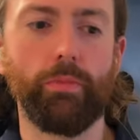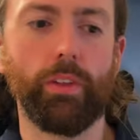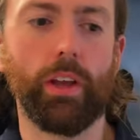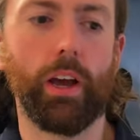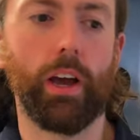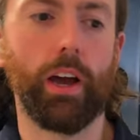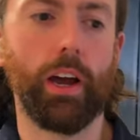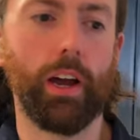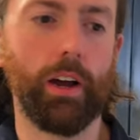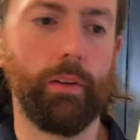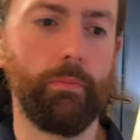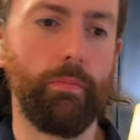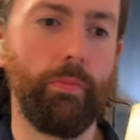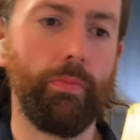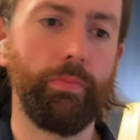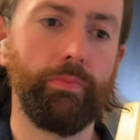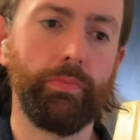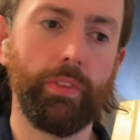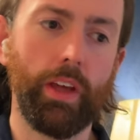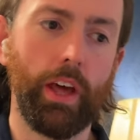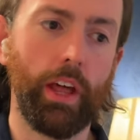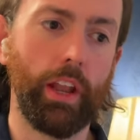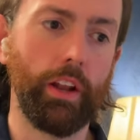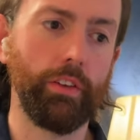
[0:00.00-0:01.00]
And
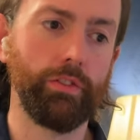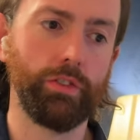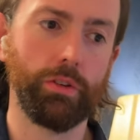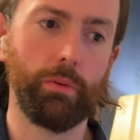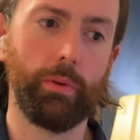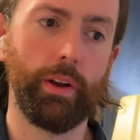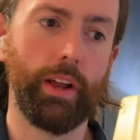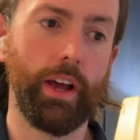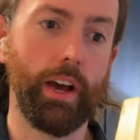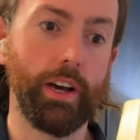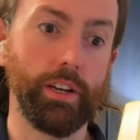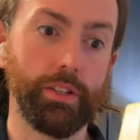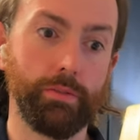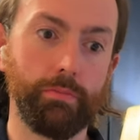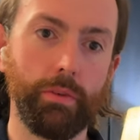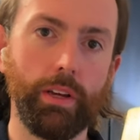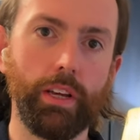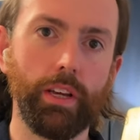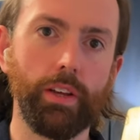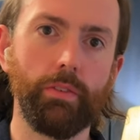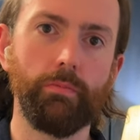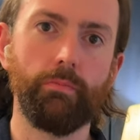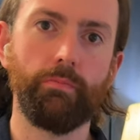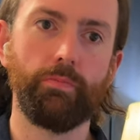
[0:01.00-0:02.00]
if someone asked
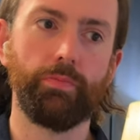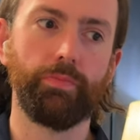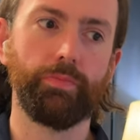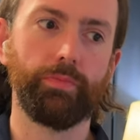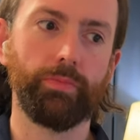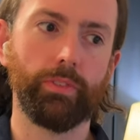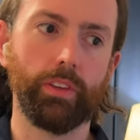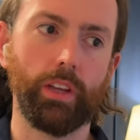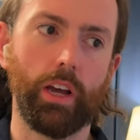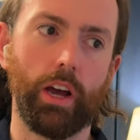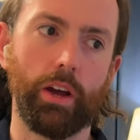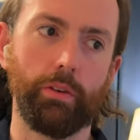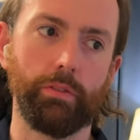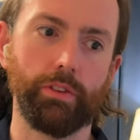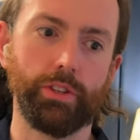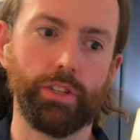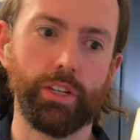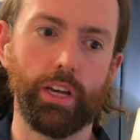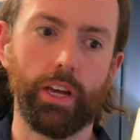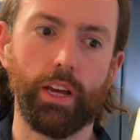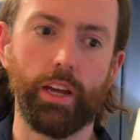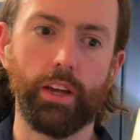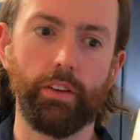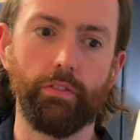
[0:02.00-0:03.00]
me, I would
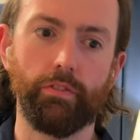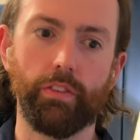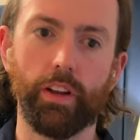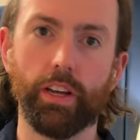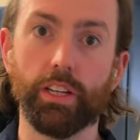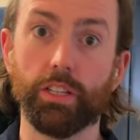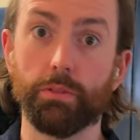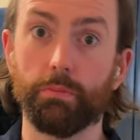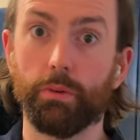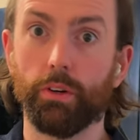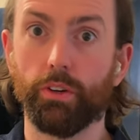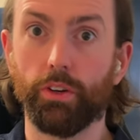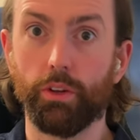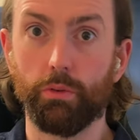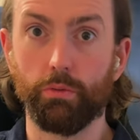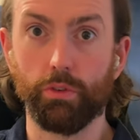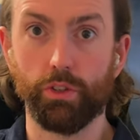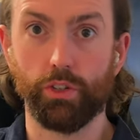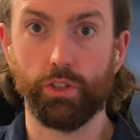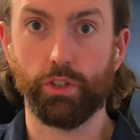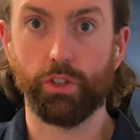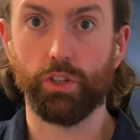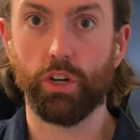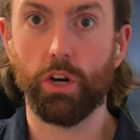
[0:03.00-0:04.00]
say flexibility
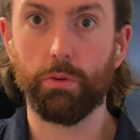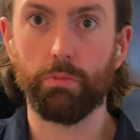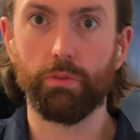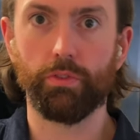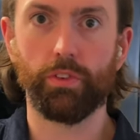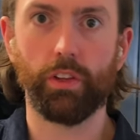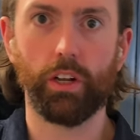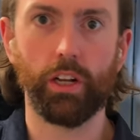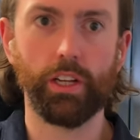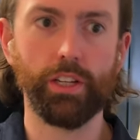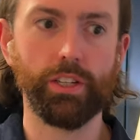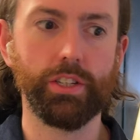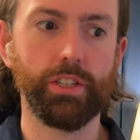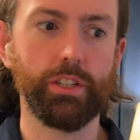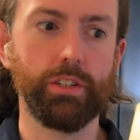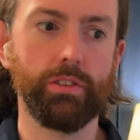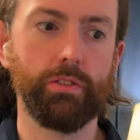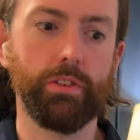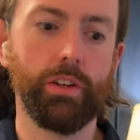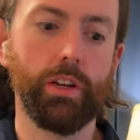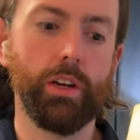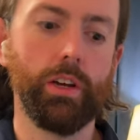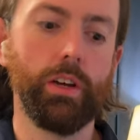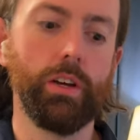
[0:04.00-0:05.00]
wasn't top of the list,
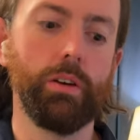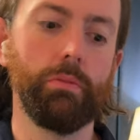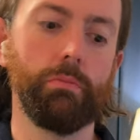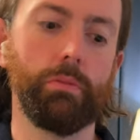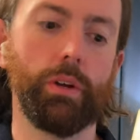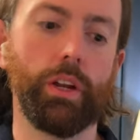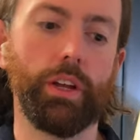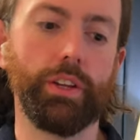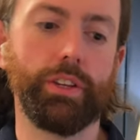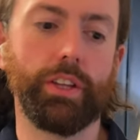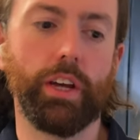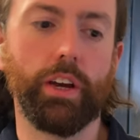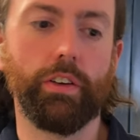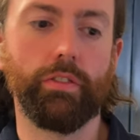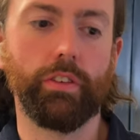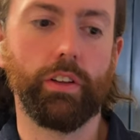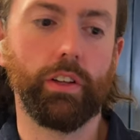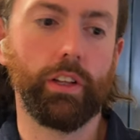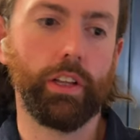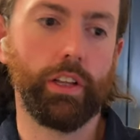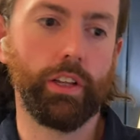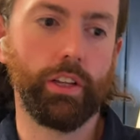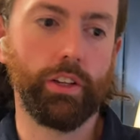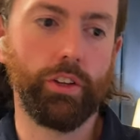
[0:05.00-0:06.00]
but I
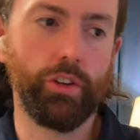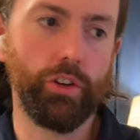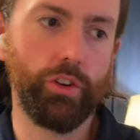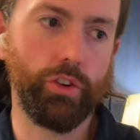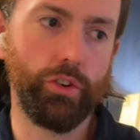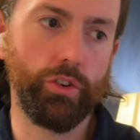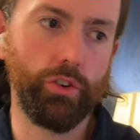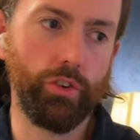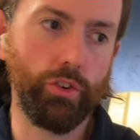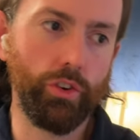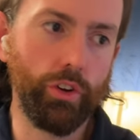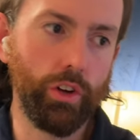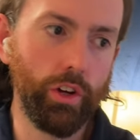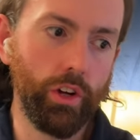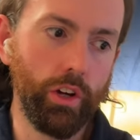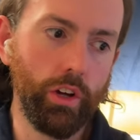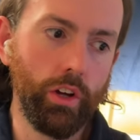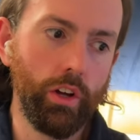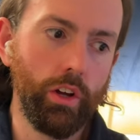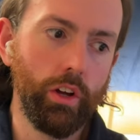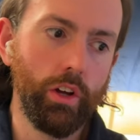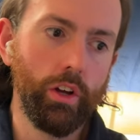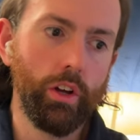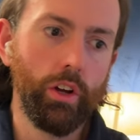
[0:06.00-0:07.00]
definitely knew
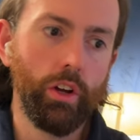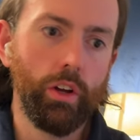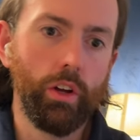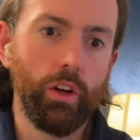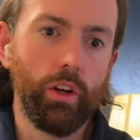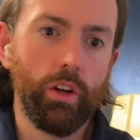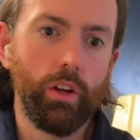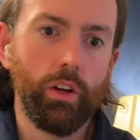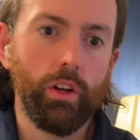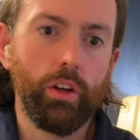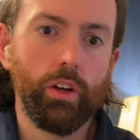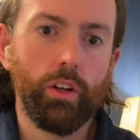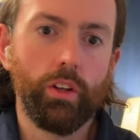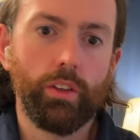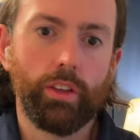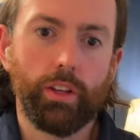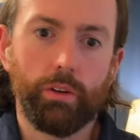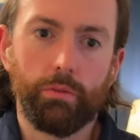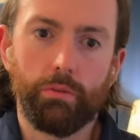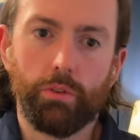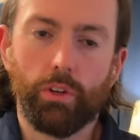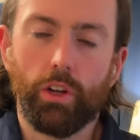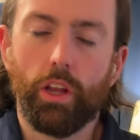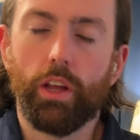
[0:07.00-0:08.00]
that
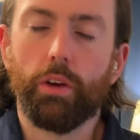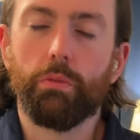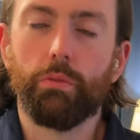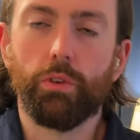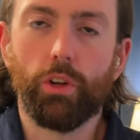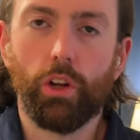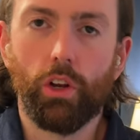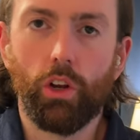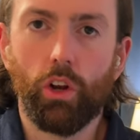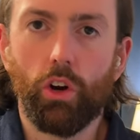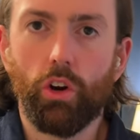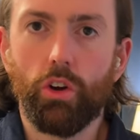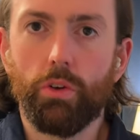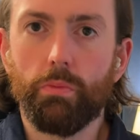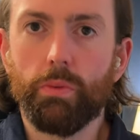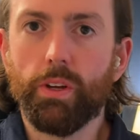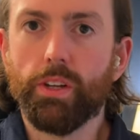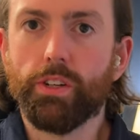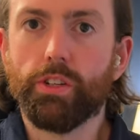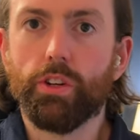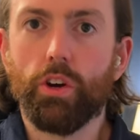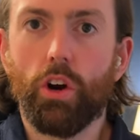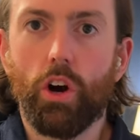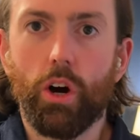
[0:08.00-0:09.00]
it would allow me
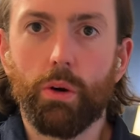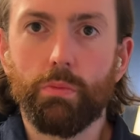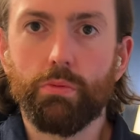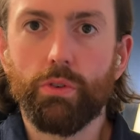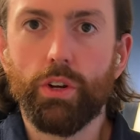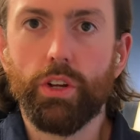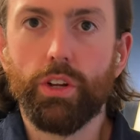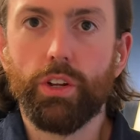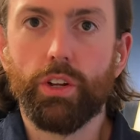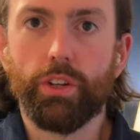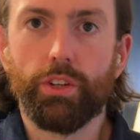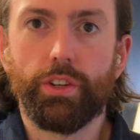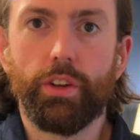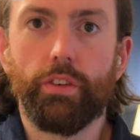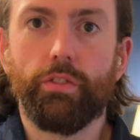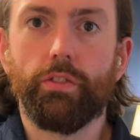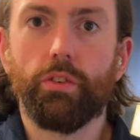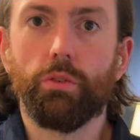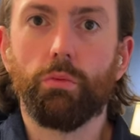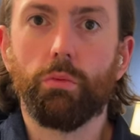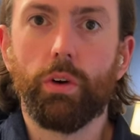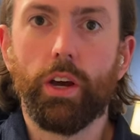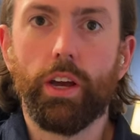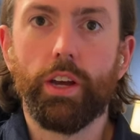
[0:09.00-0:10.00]
to operate in a
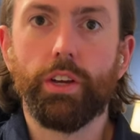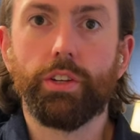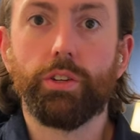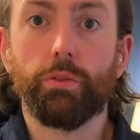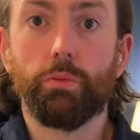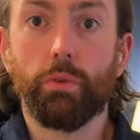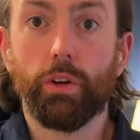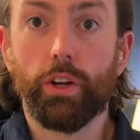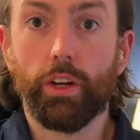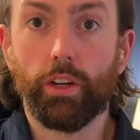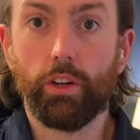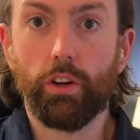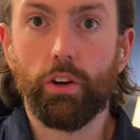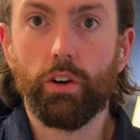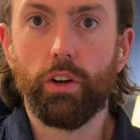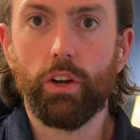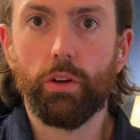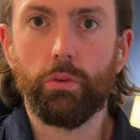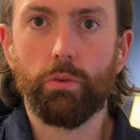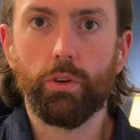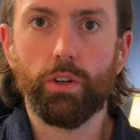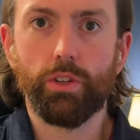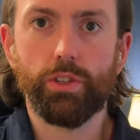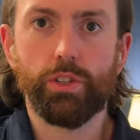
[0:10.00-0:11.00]
different way to what I currently
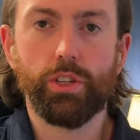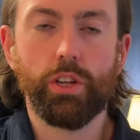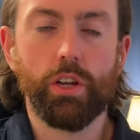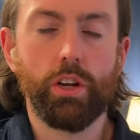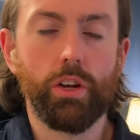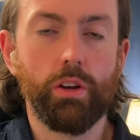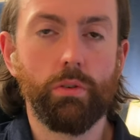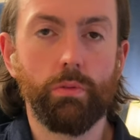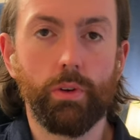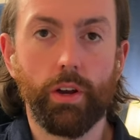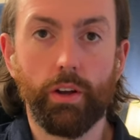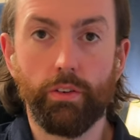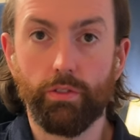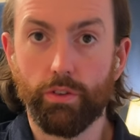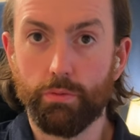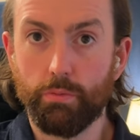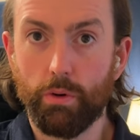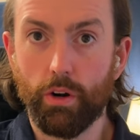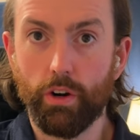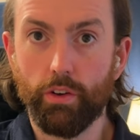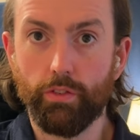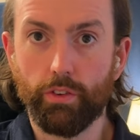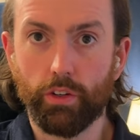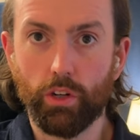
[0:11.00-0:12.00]
was when I was
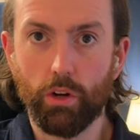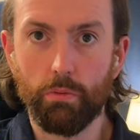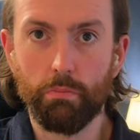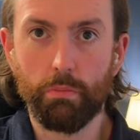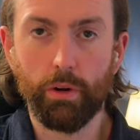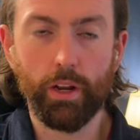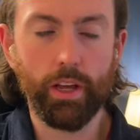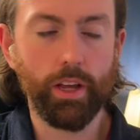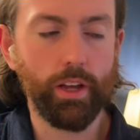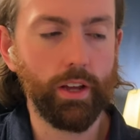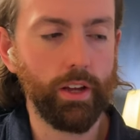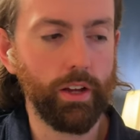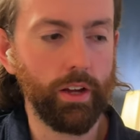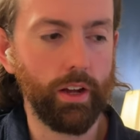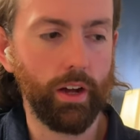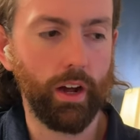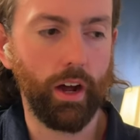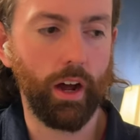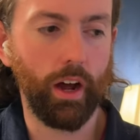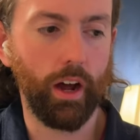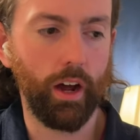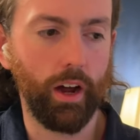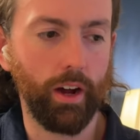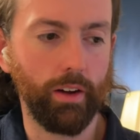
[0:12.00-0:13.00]
part of a company
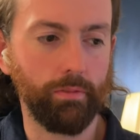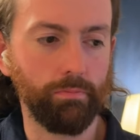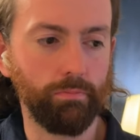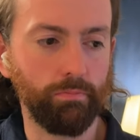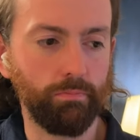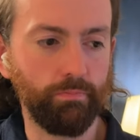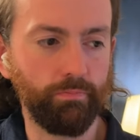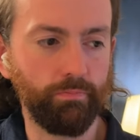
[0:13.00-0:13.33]
that